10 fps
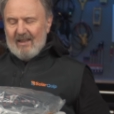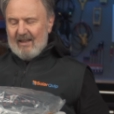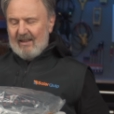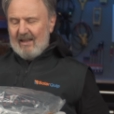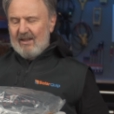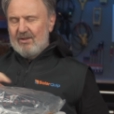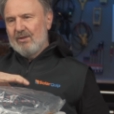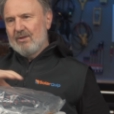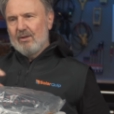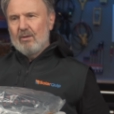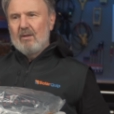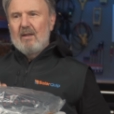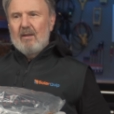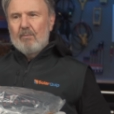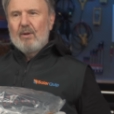and allows you to
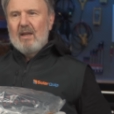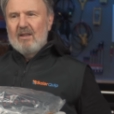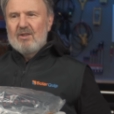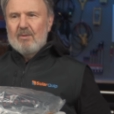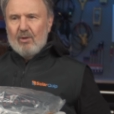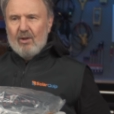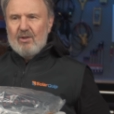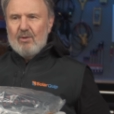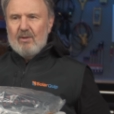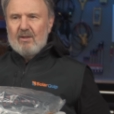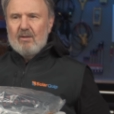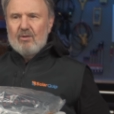bring in some conduit